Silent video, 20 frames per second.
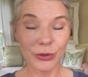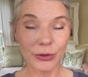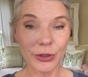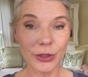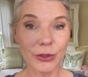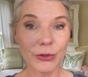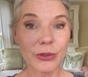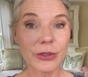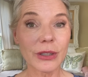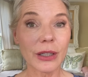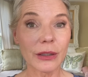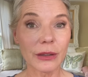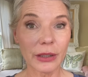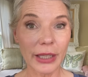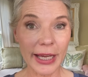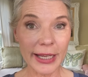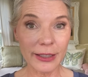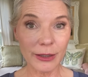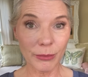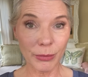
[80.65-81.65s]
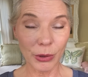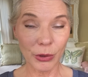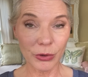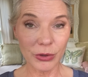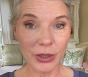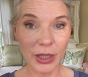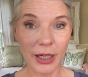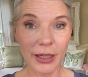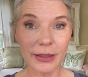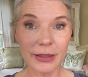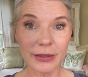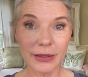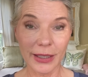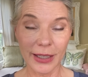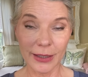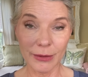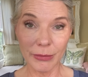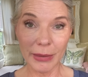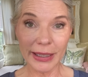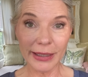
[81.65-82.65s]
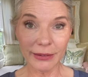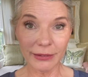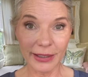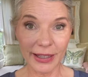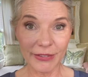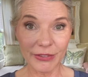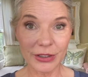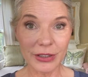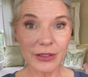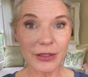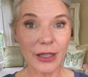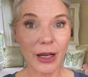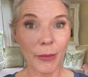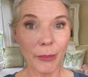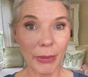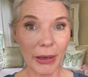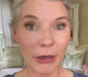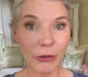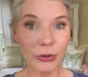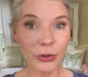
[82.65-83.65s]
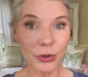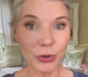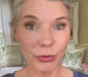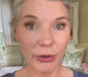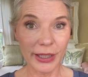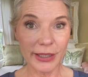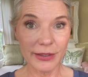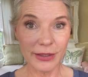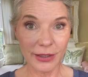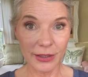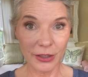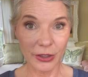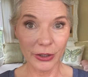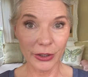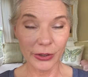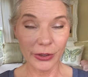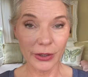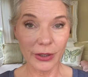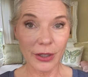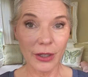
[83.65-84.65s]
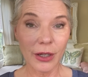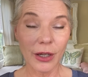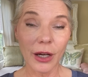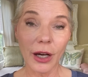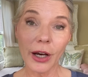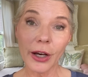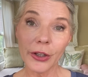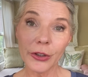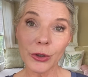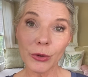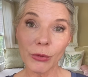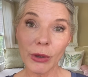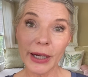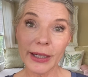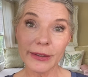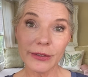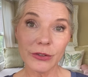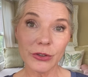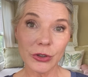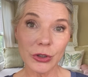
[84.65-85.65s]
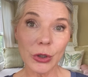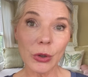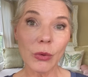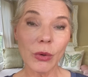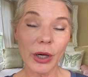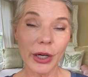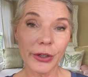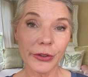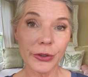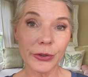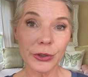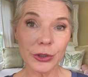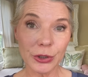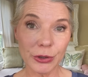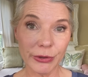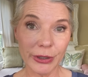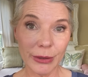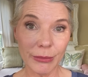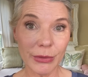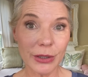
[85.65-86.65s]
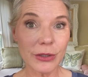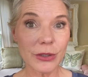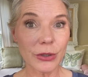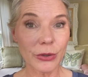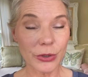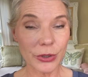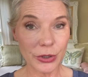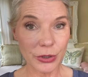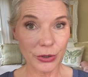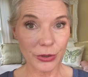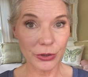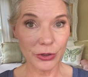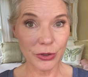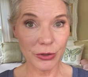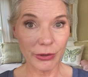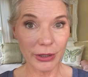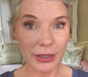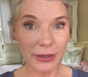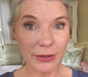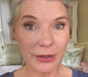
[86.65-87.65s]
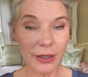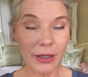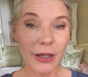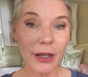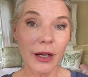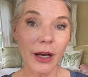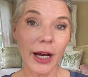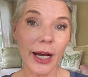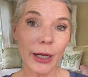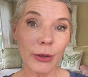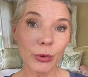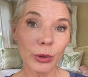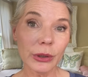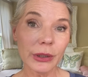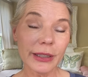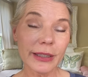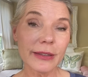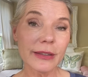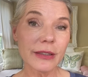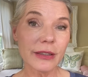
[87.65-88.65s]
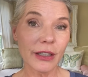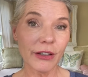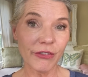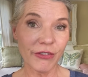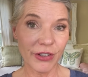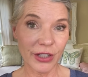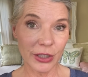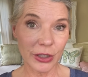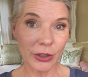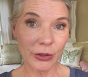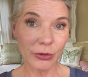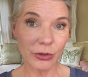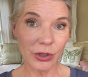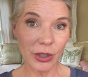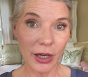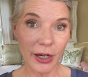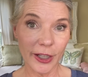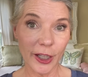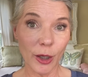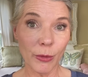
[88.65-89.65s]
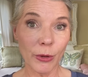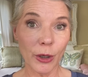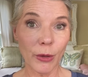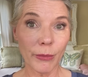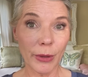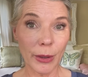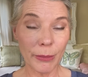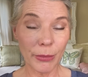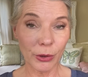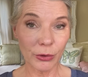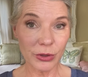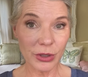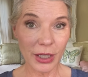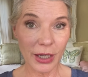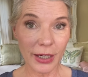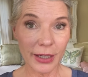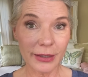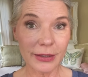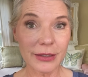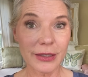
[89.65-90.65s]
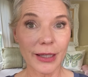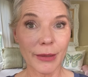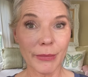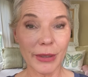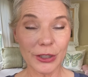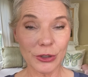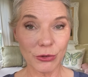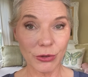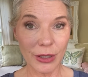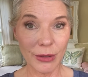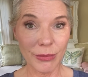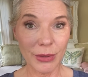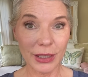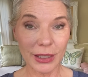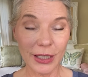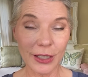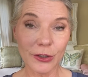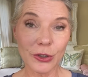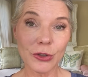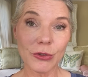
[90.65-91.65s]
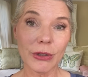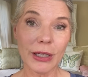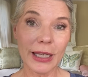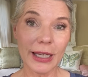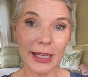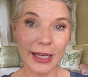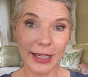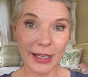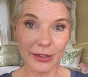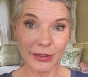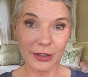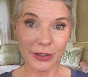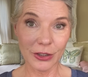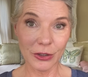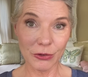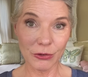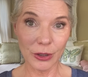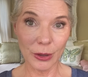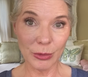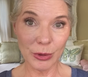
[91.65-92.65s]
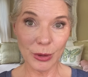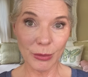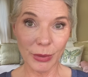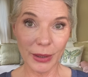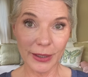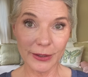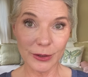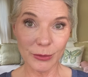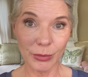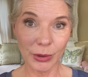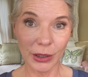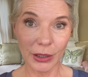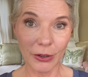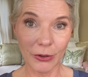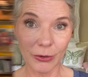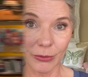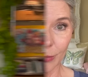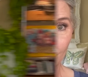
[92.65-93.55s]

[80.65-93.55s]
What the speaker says: use light Botox in my 11s about twice a year. Otherwise, no other treatments or surgeries. I will list a video talking about my Botox and my treatment history in the description box below.